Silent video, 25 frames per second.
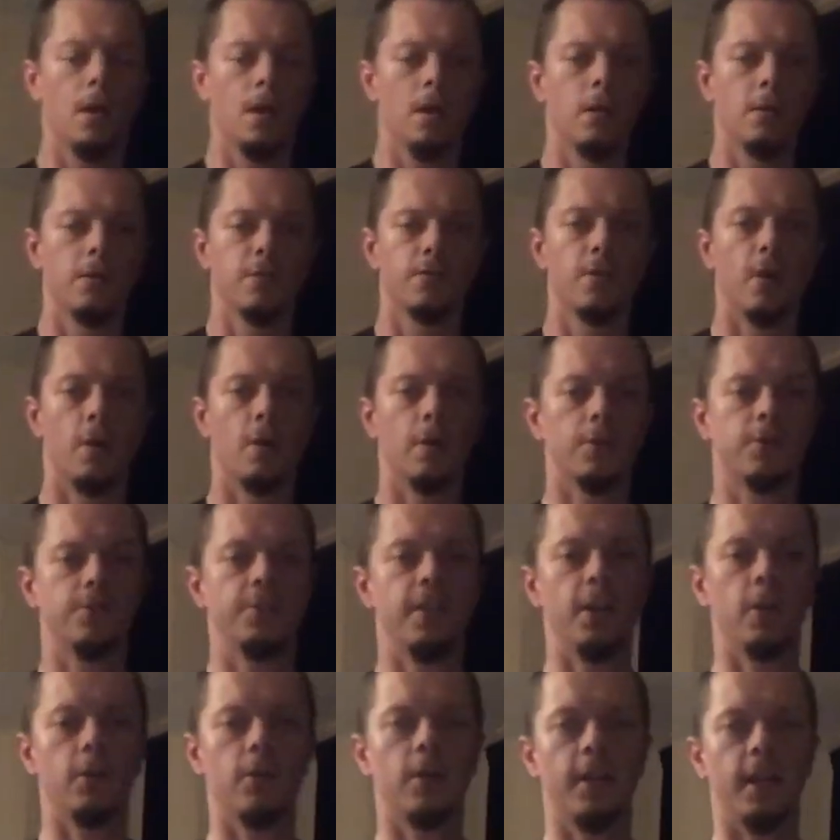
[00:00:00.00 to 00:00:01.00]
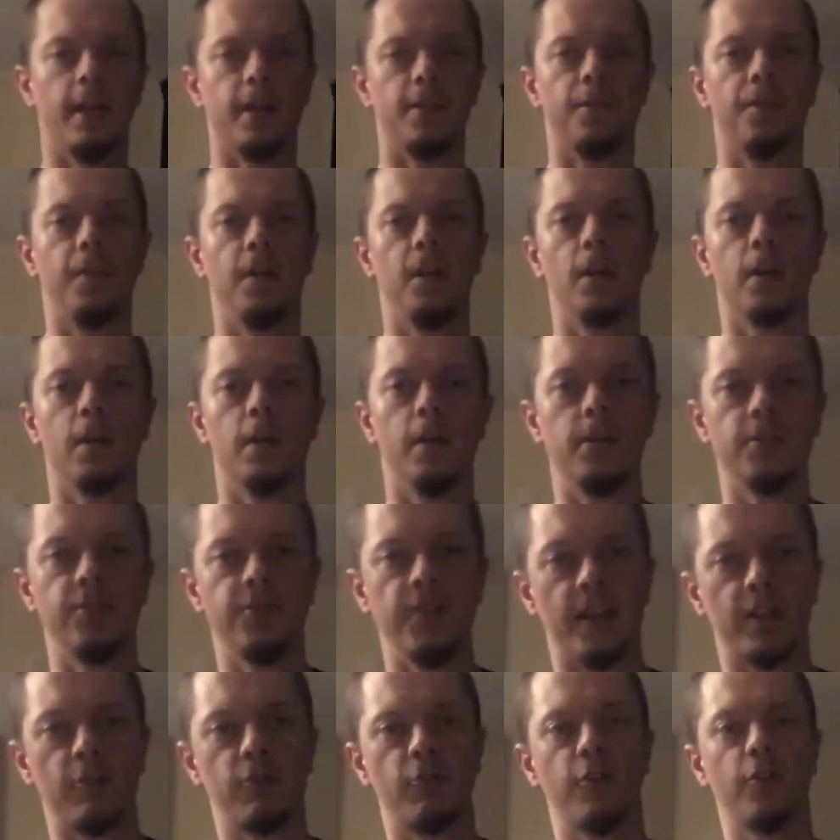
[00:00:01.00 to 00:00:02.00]
So I'll see you on the next video guys,
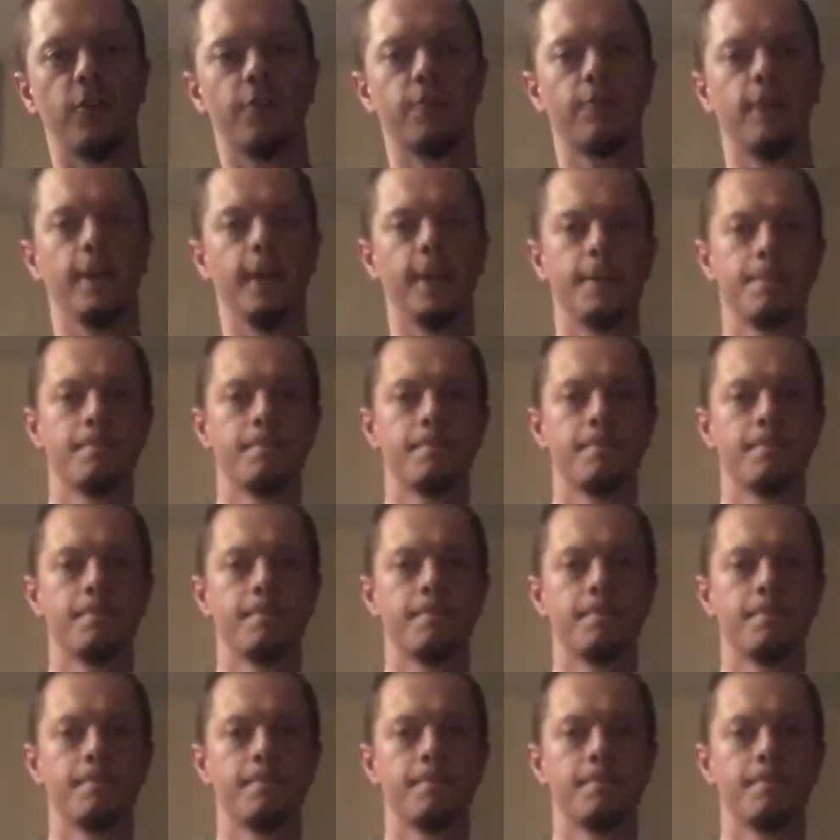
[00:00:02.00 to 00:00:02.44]
section 3.